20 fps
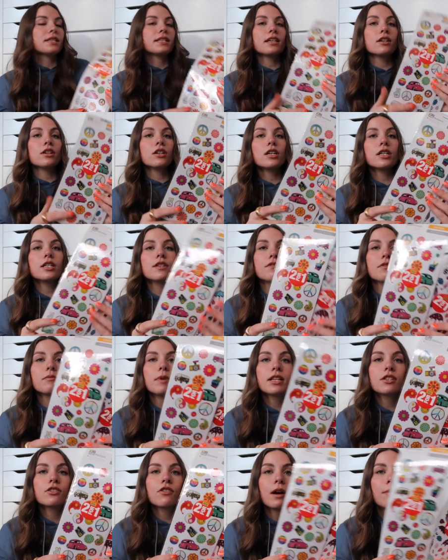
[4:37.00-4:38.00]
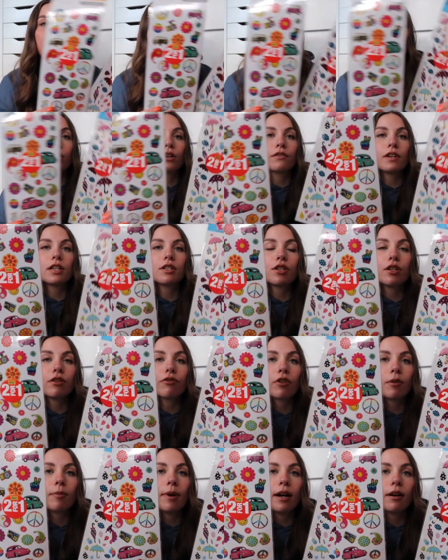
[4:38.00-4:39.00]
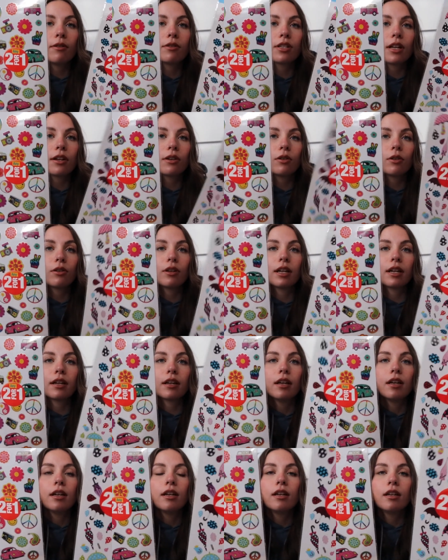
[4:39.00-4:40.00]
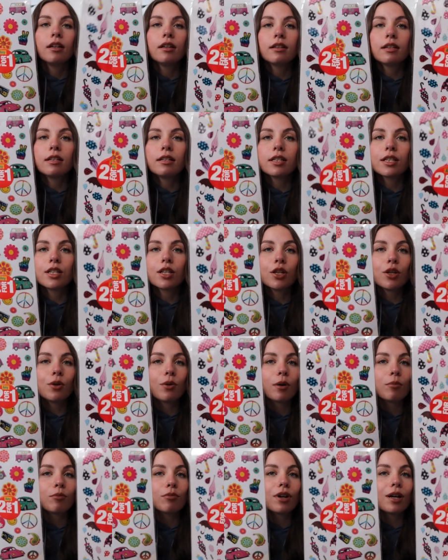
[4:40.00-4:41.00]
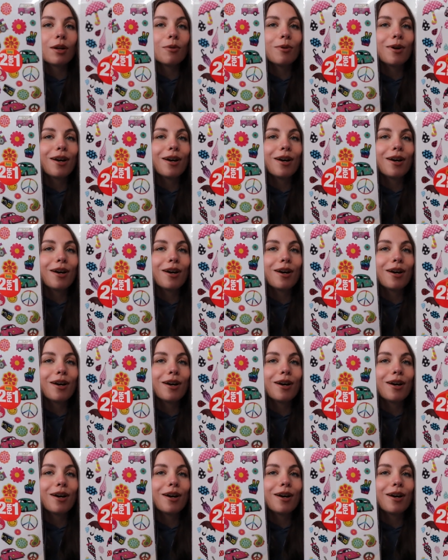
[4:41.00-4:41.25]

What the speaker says: stickers for my scrapbook. They're 2 for £1. So I got like these cute umbrella